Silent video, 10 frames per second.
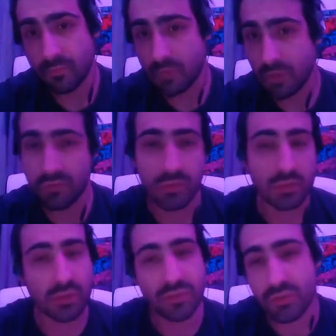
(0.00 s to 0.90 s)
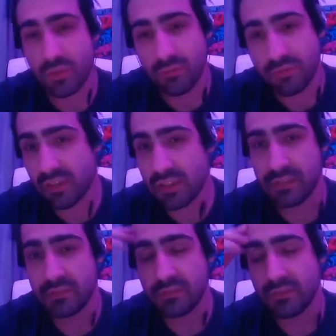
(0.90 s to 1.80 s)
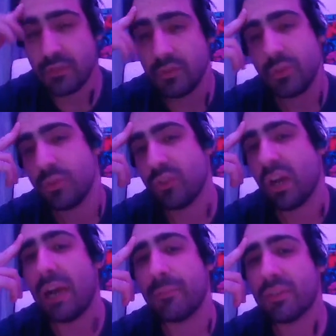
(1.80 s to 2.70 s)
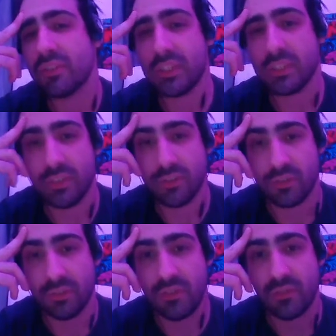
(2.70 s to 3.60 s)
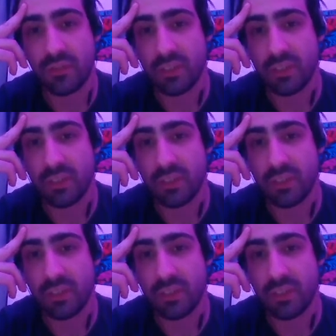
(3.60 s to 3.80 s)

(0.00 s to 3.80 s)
Of course, don't use timers in a kitchen. That's fucking